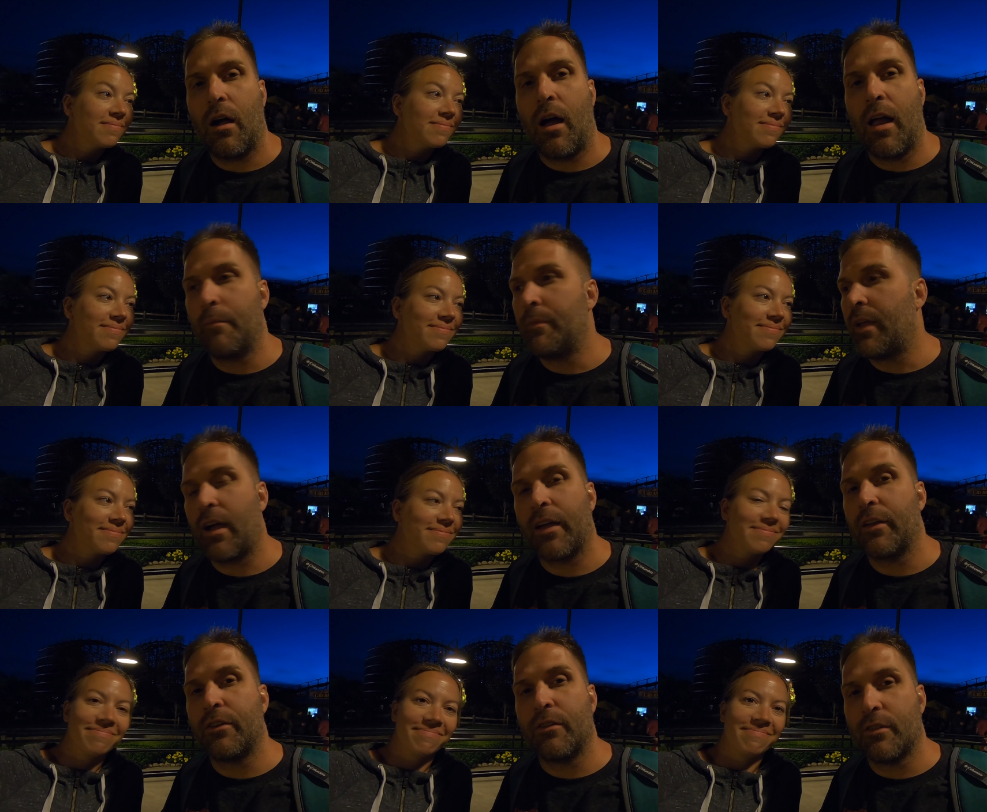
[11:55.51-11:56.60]
Speaker 1: I'm not going to
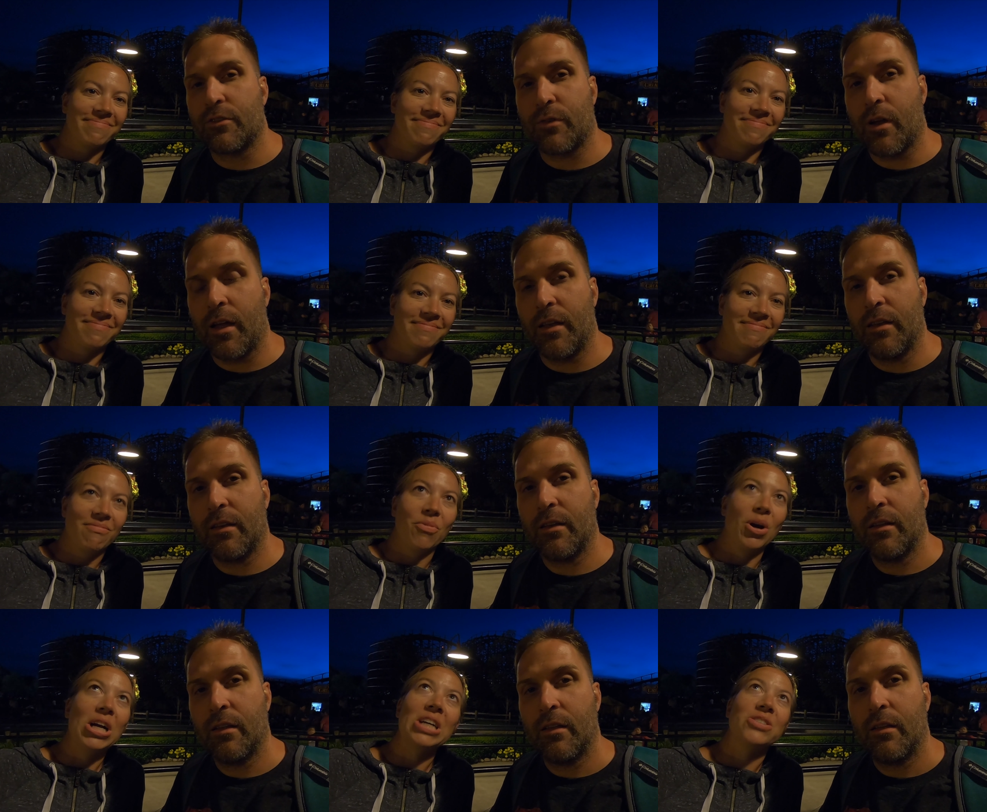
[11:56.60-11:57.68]
do this ride,
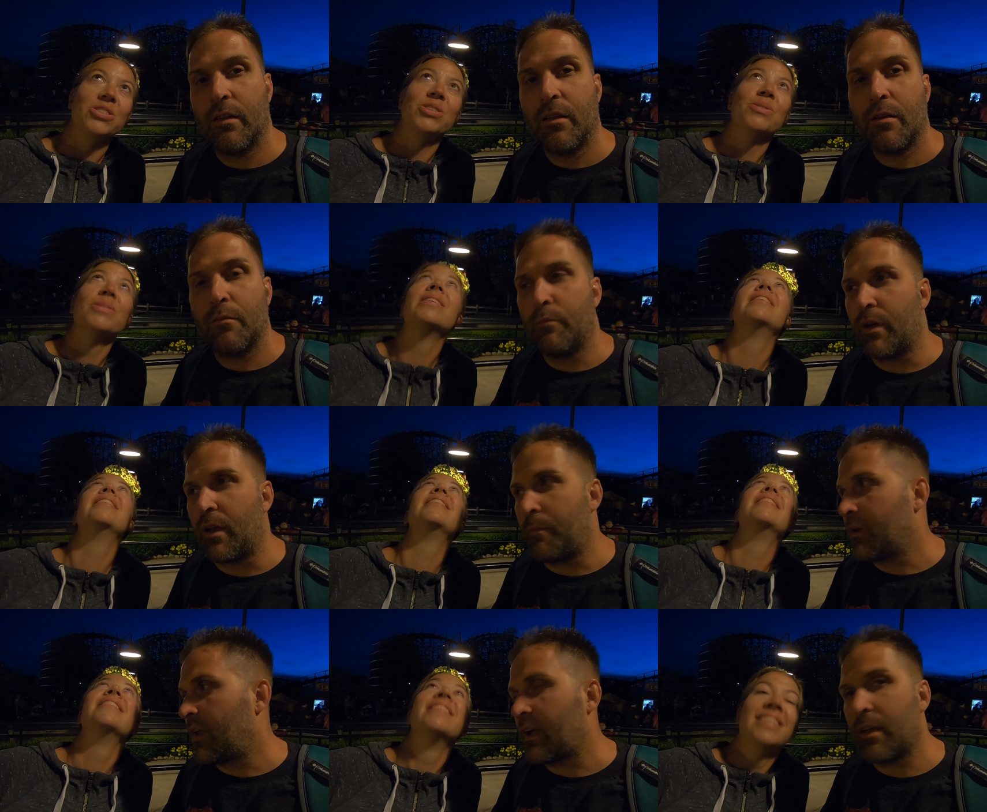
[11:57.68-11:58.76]
but I'm
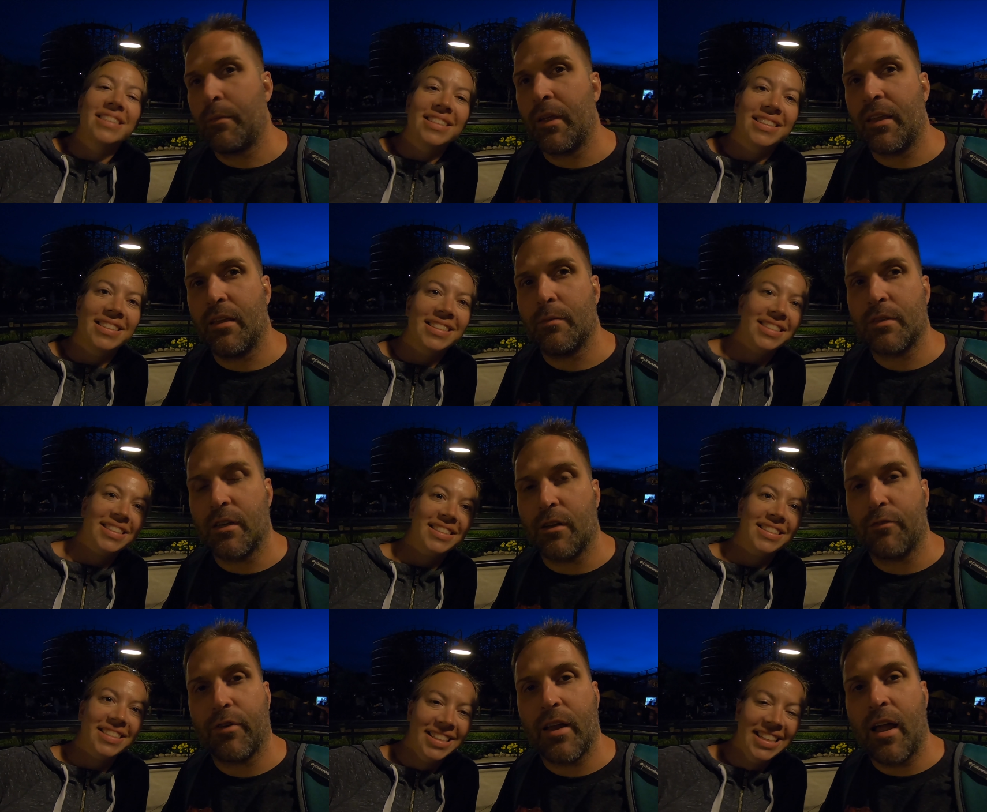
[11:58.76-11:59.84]
not going to make Kim sit here
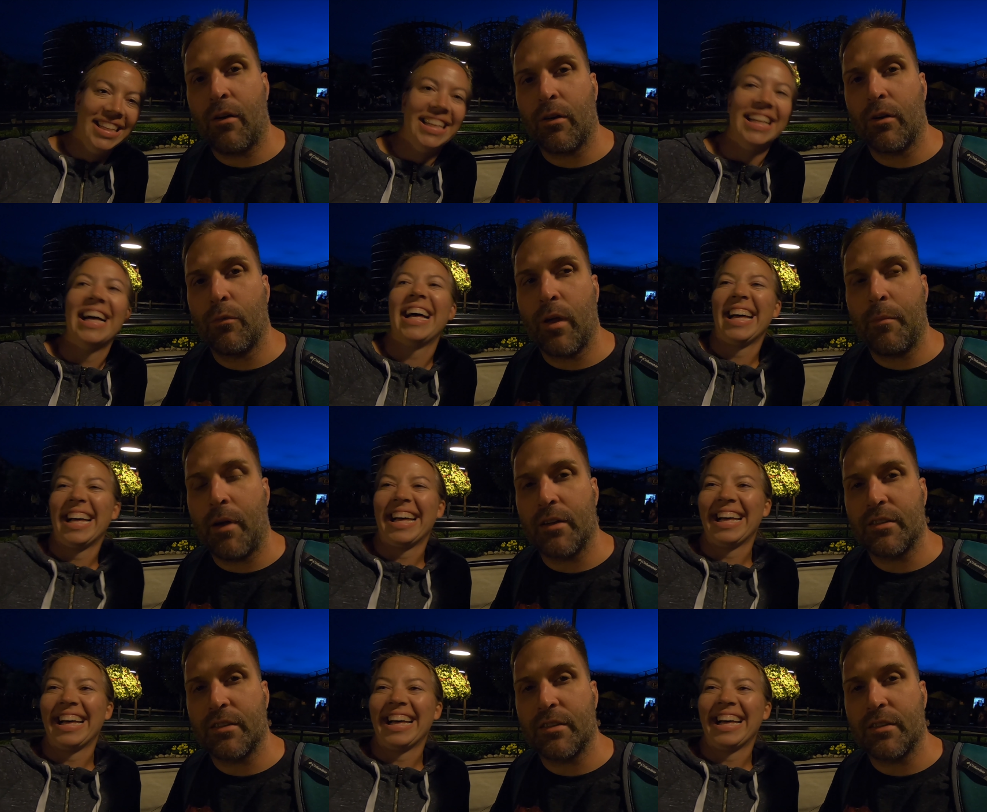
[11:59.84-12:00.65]
for an hour and wait by